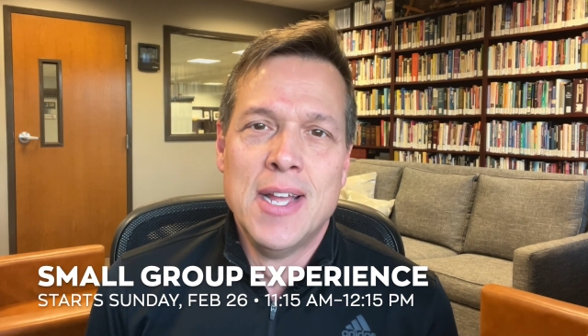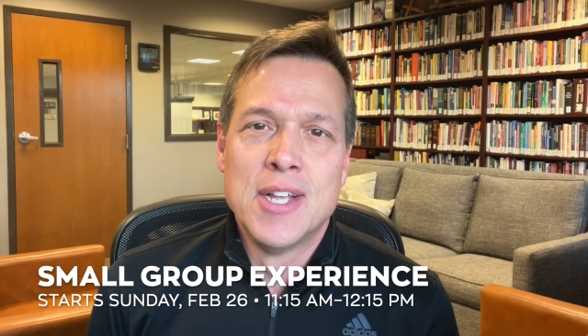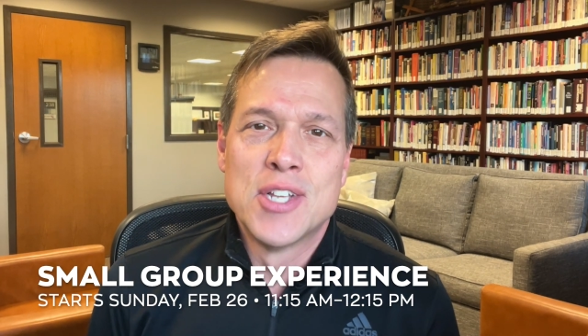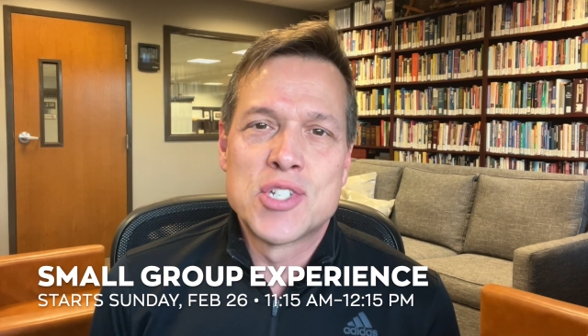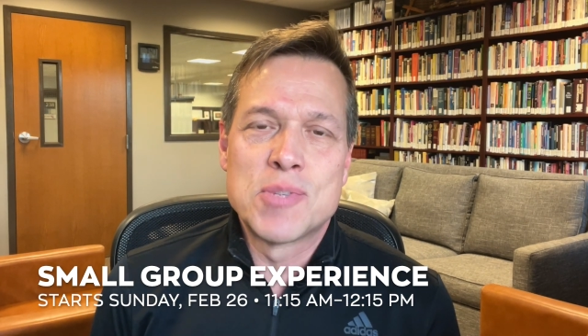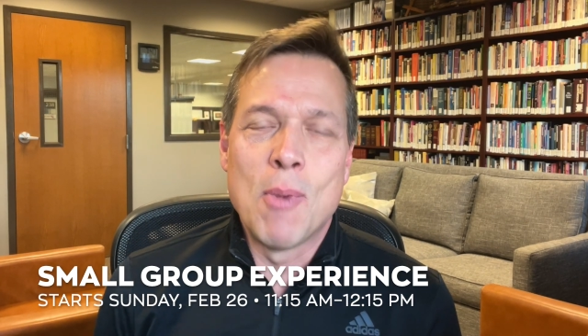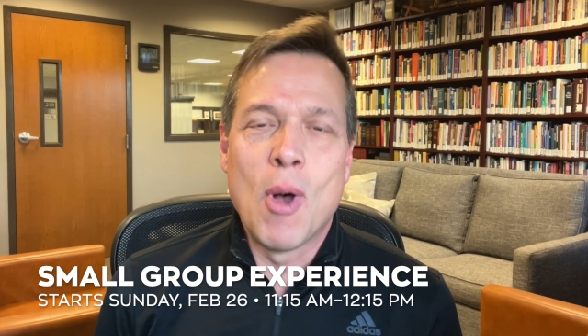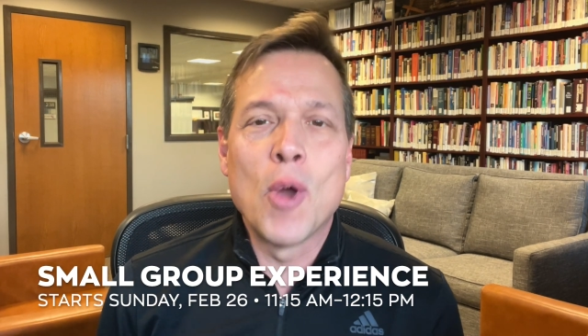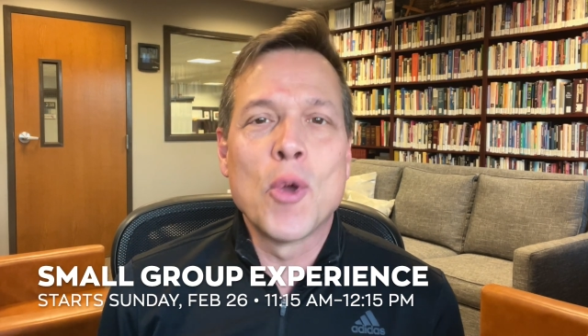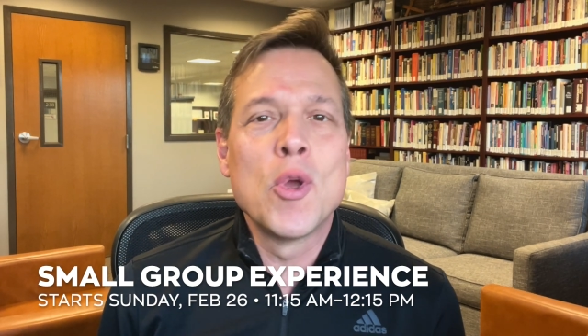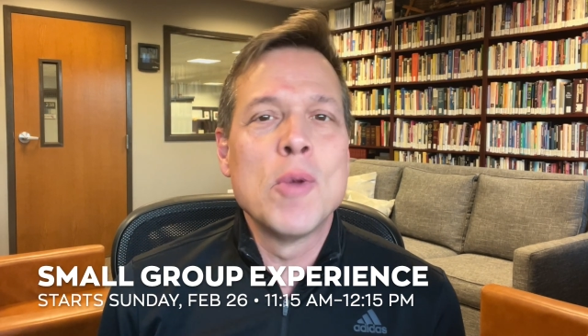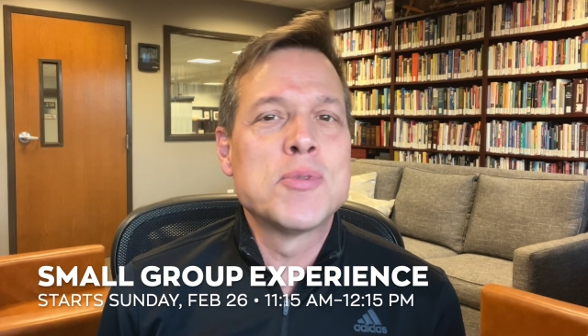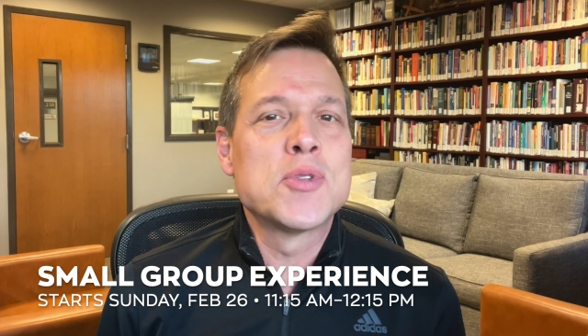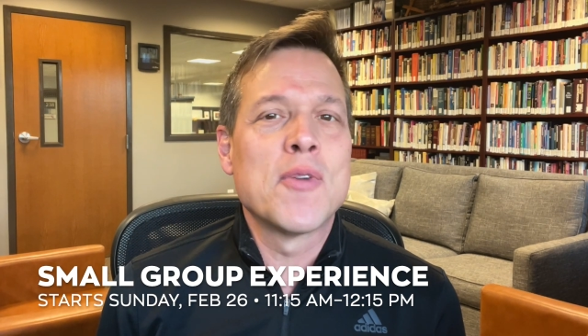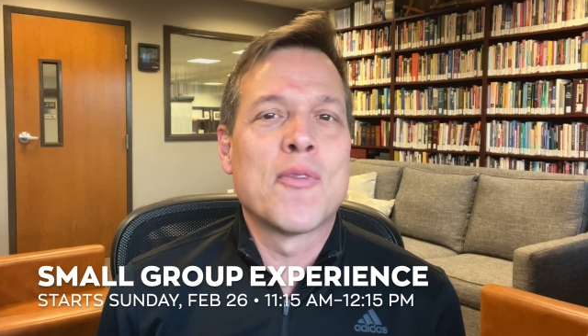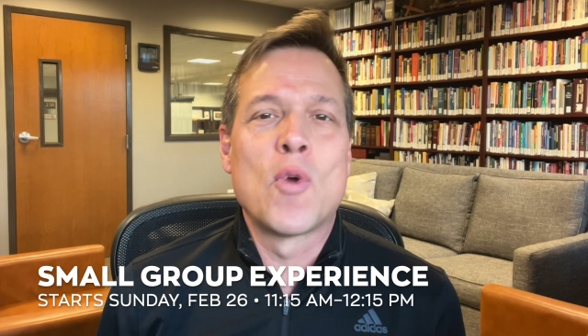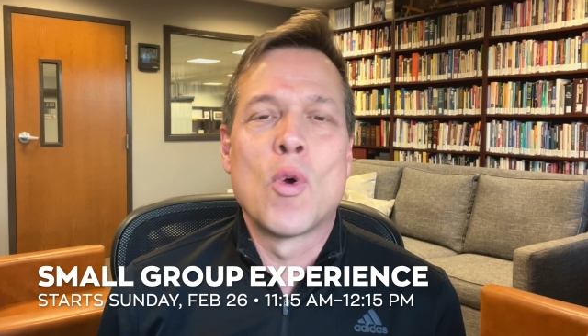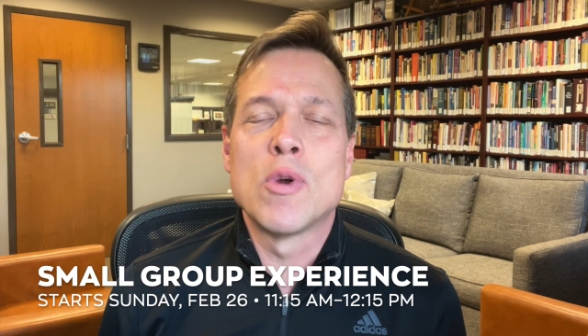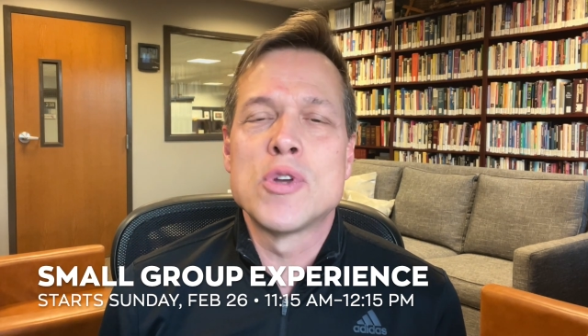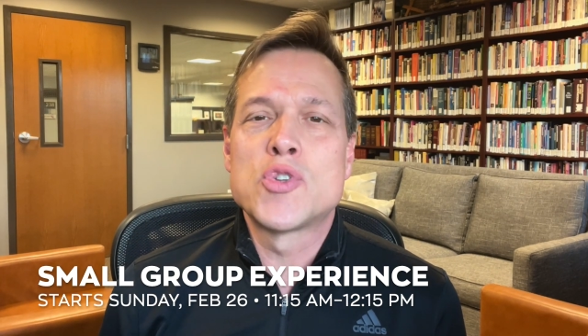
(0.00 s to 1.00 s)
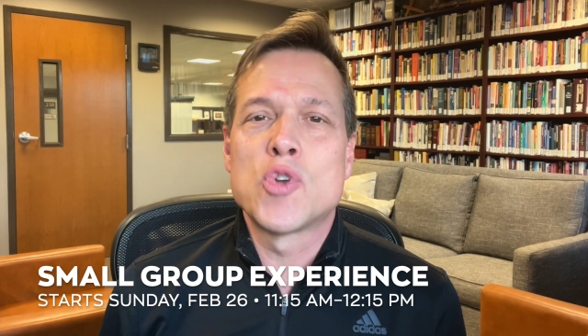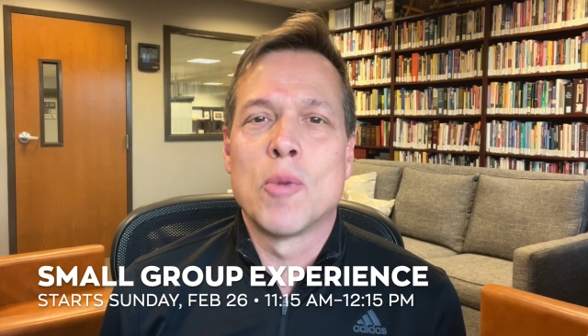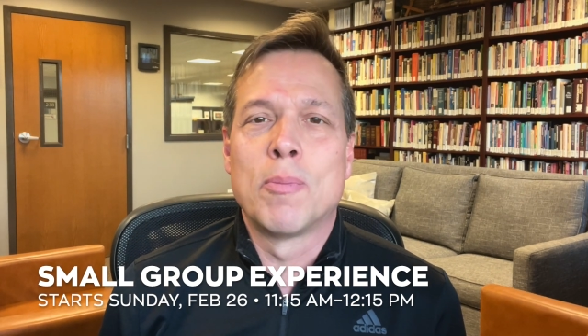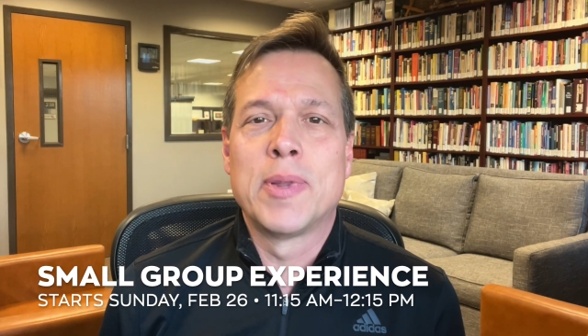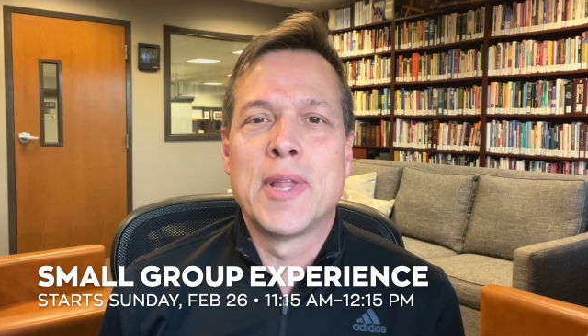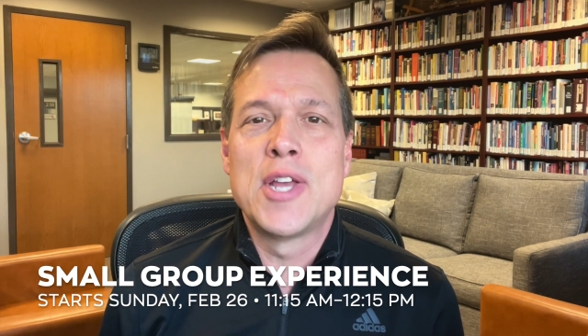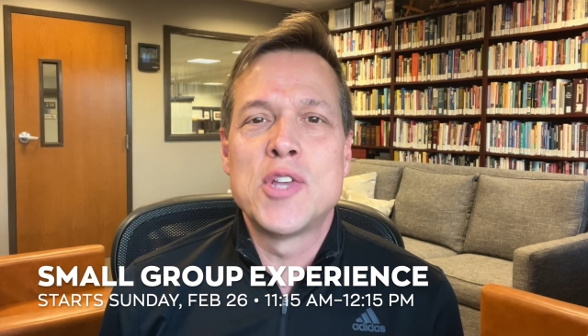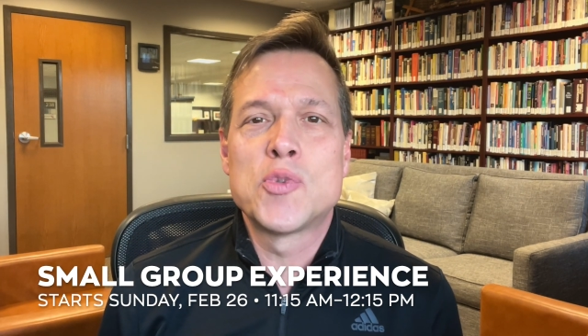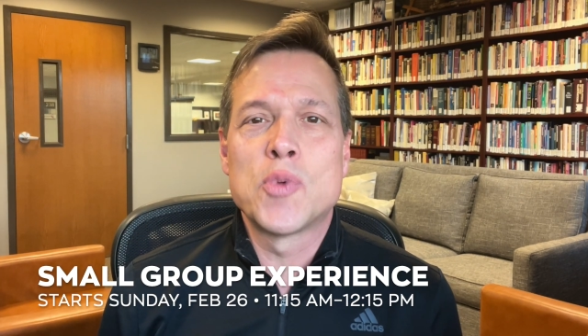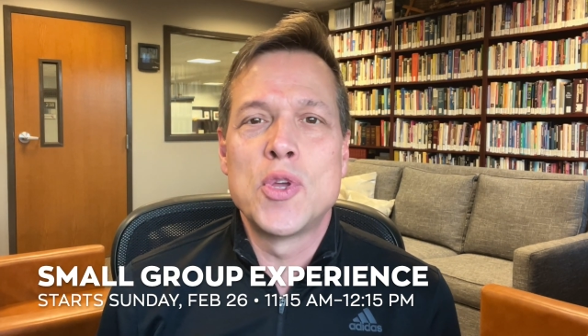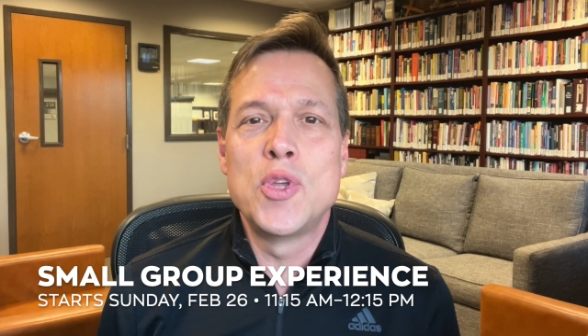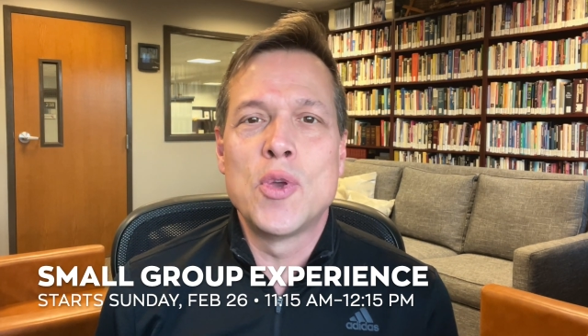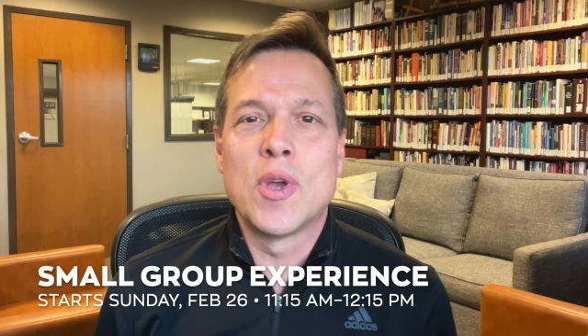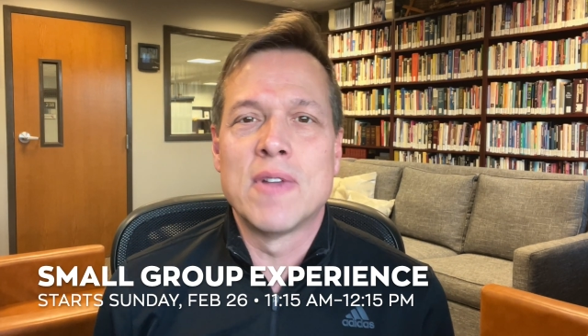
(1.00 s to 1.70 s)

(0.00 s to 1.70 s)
Small groups, of course, are a place where you